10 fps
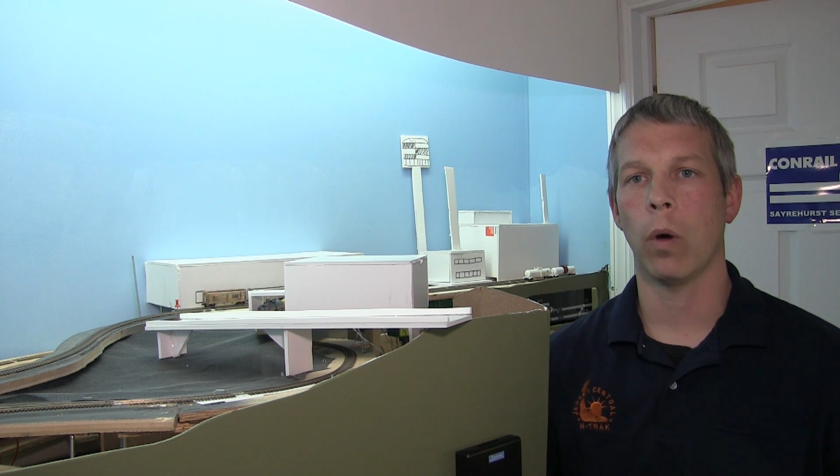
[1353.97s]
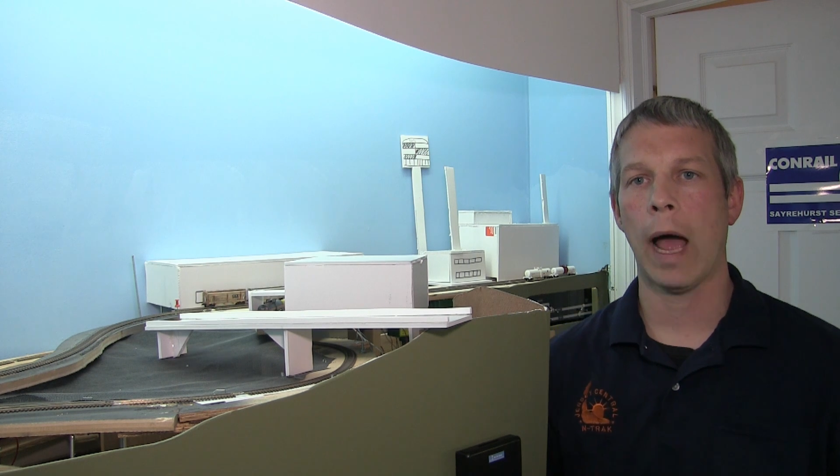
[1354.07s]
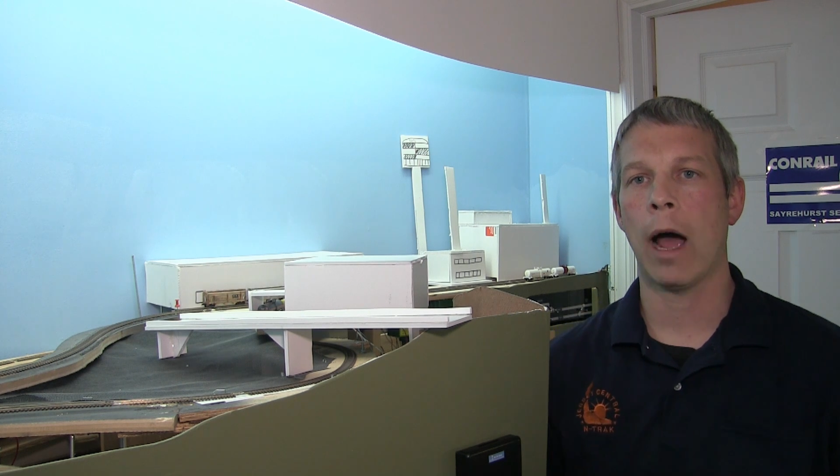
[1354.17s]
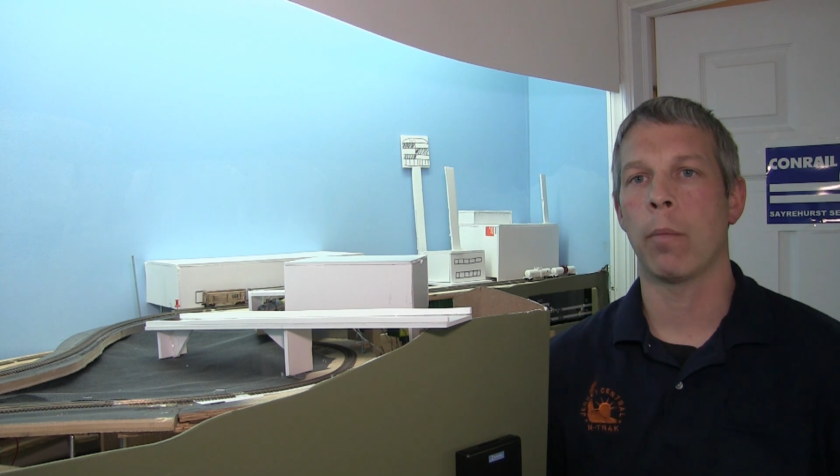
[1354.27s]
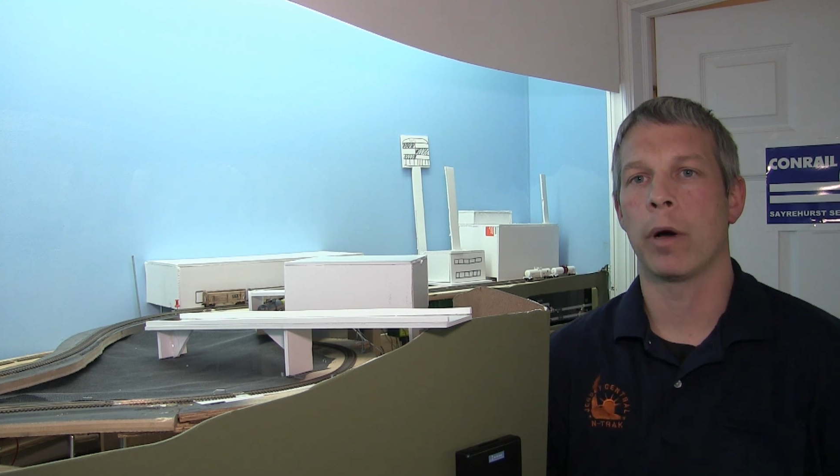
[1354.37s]

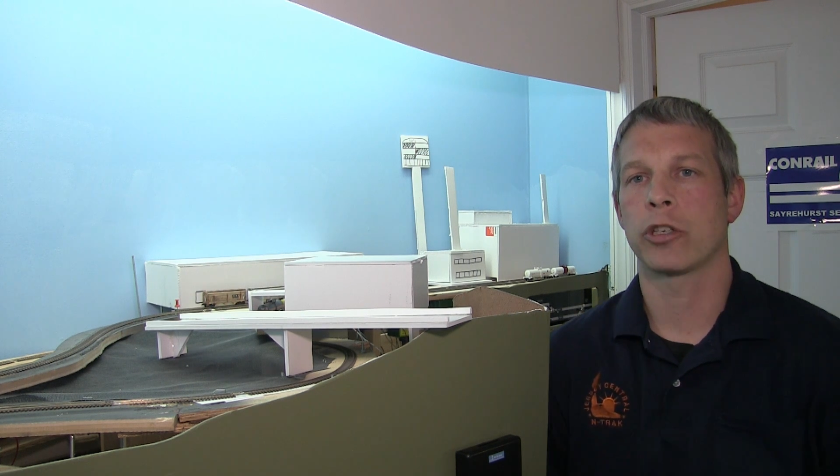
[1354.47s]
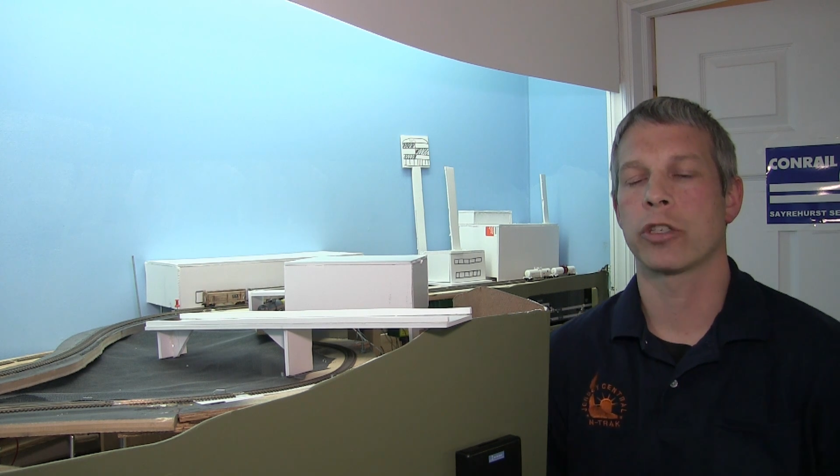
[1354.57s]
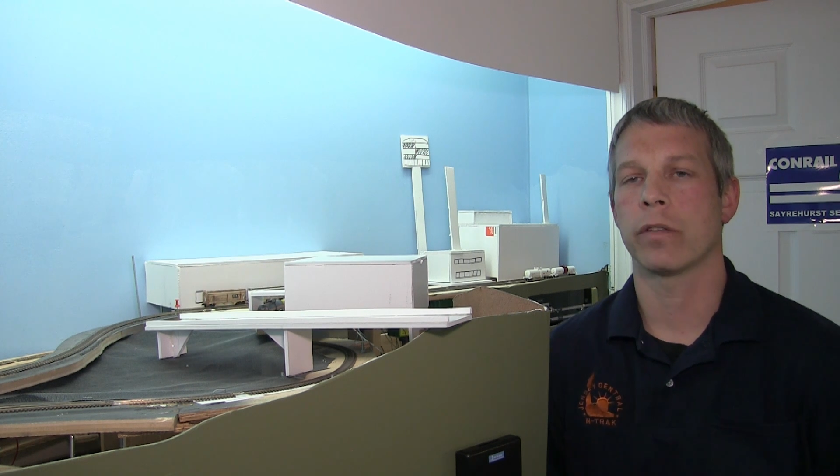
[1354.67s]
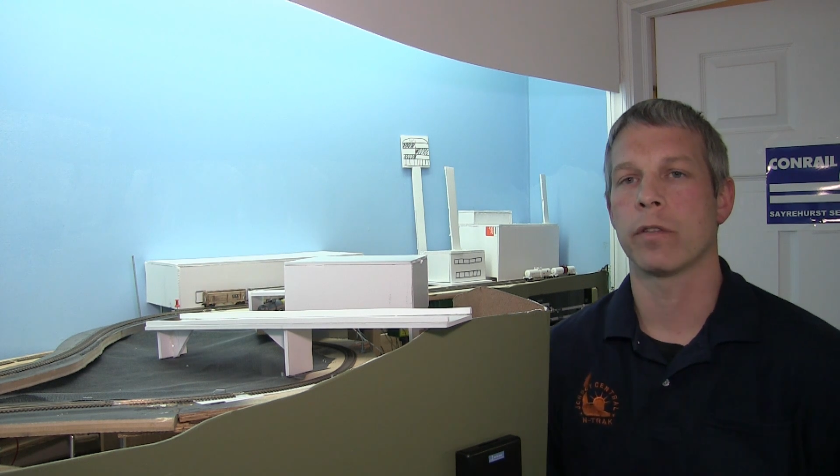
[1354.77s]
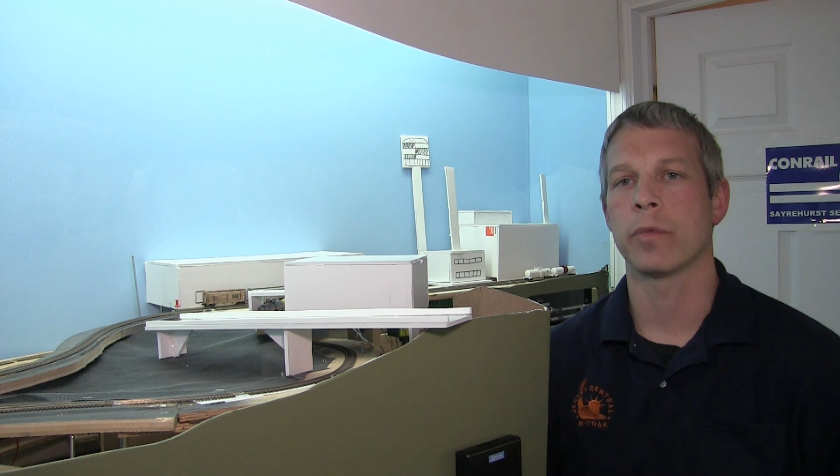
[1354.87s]
how
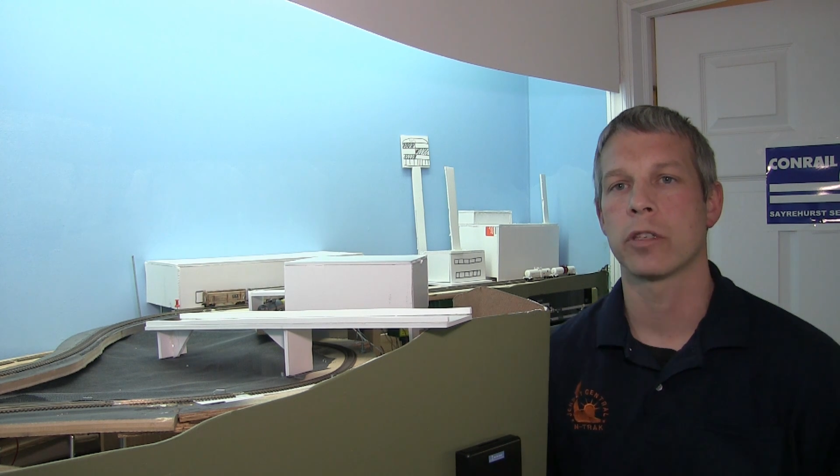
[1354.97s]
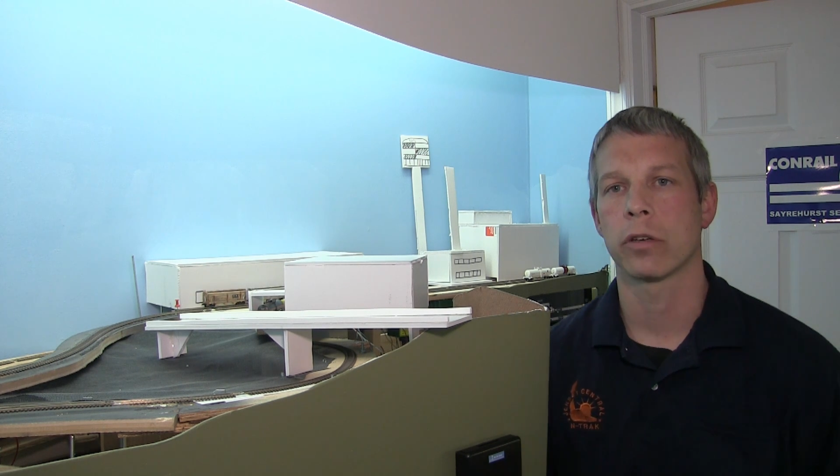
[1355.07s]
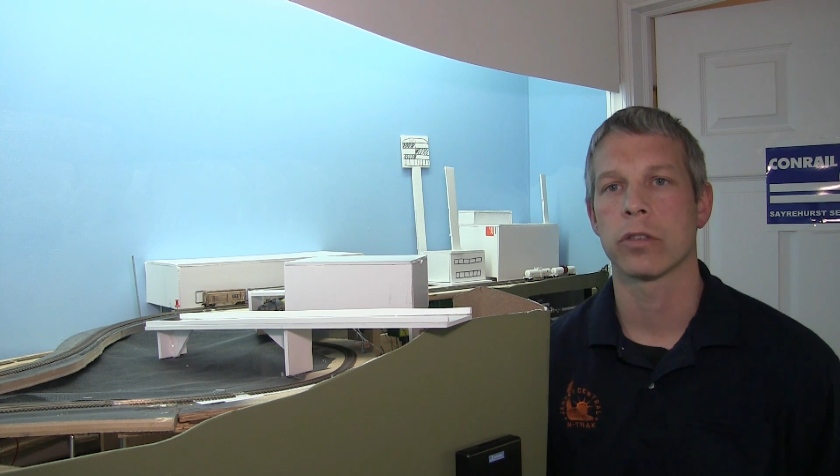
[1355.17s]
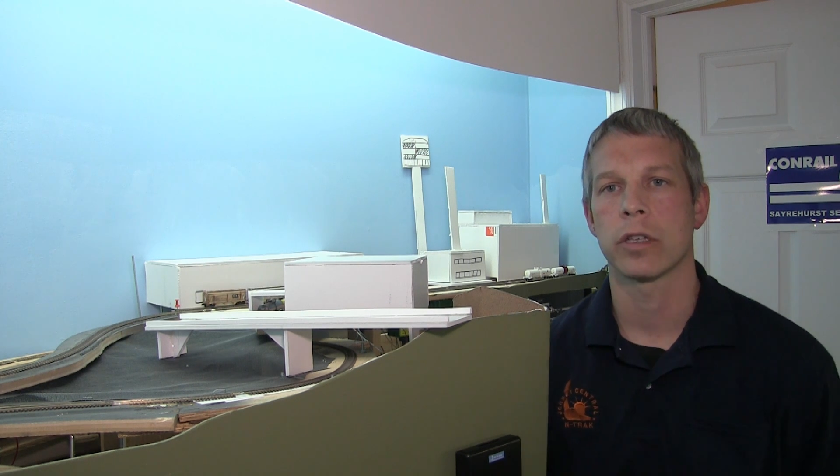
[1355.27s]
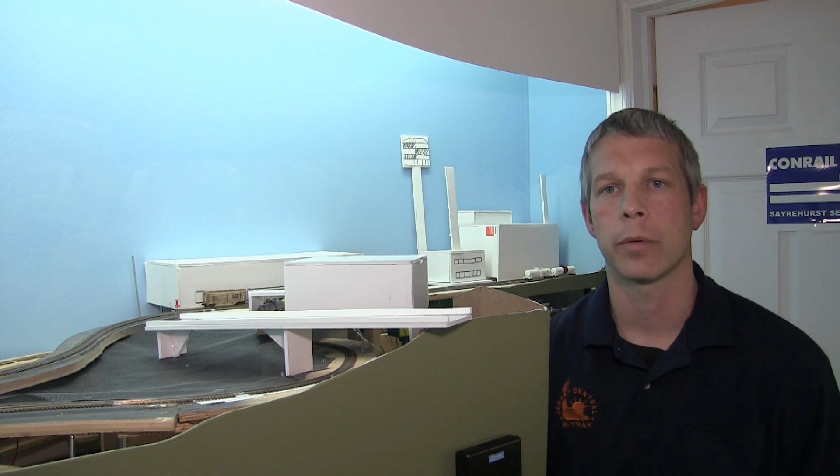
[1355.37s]
much of the
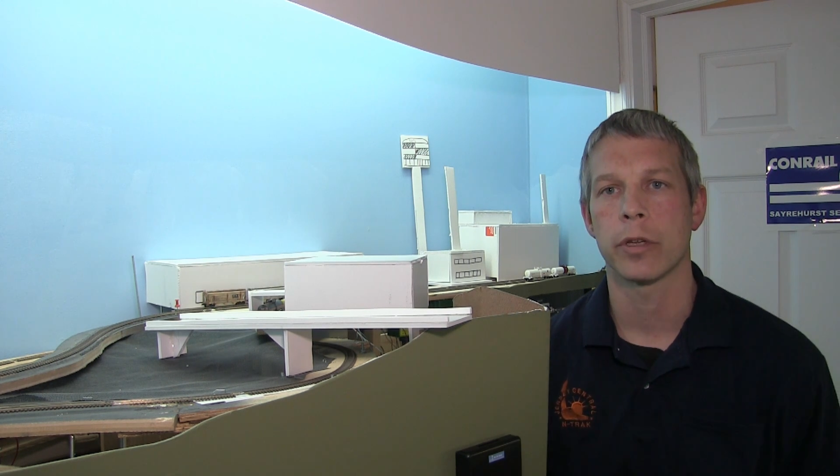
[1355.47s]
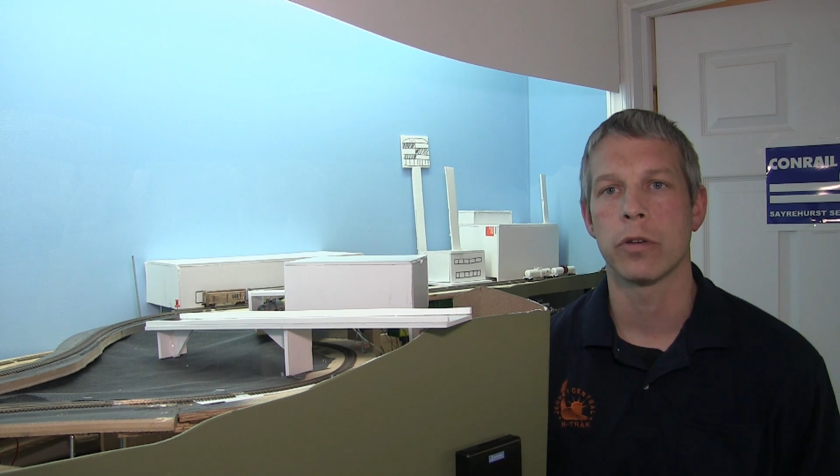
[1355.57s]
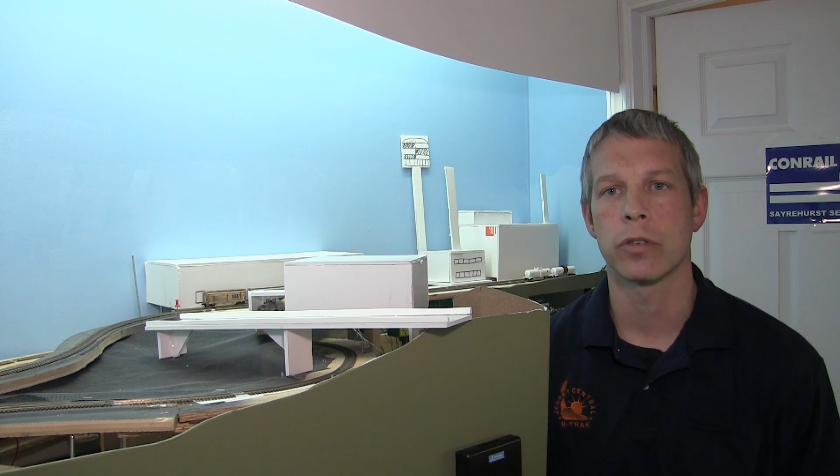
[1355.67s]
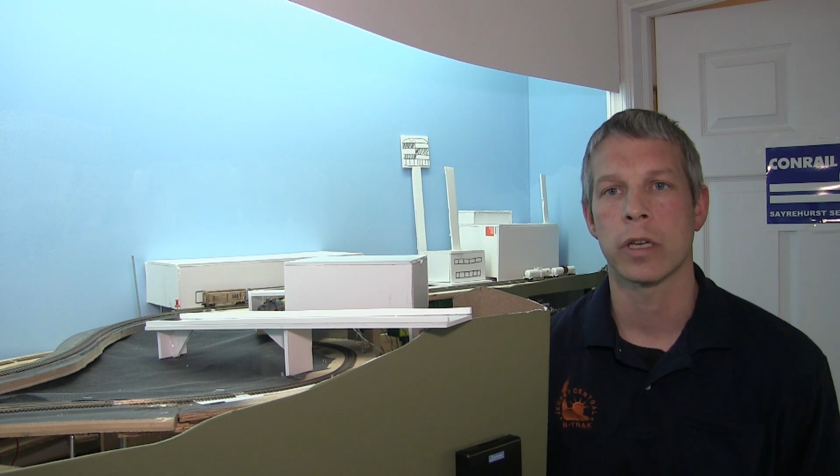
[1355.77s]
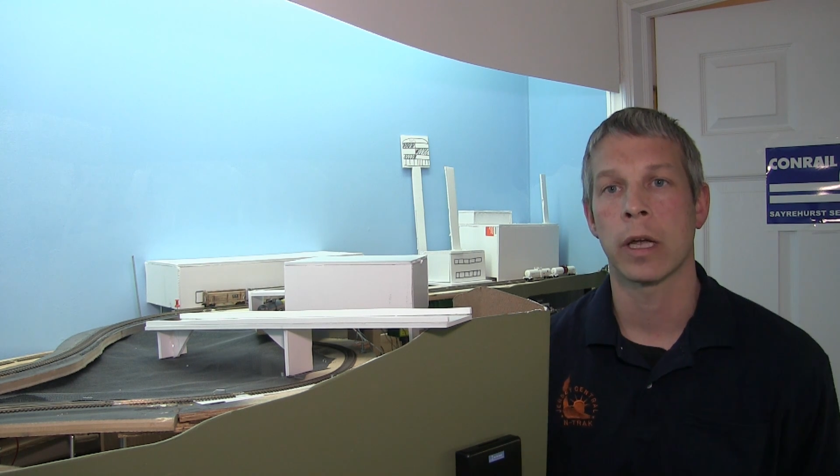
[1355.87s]
materials they were
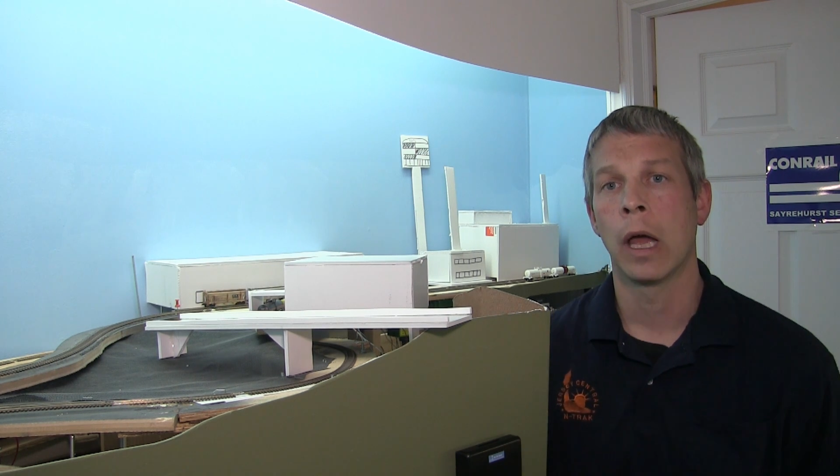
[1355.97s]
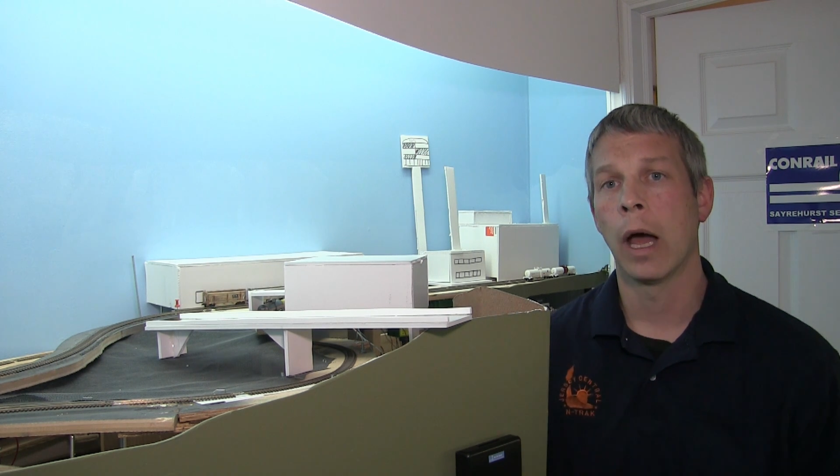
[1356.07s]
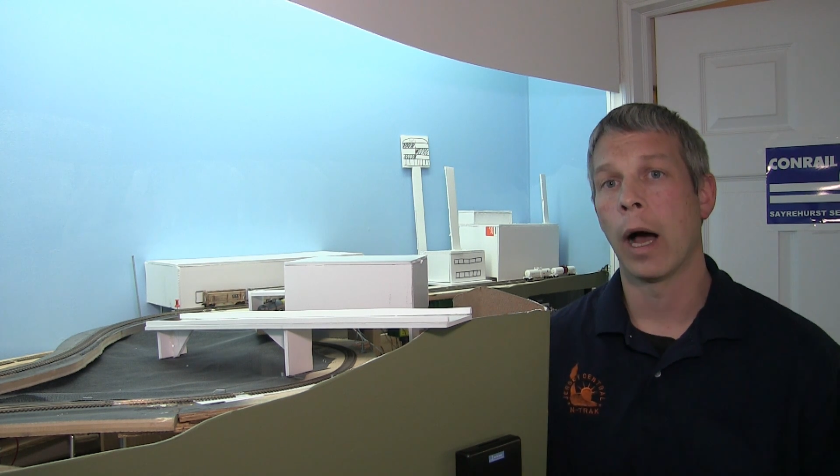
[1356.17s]
using.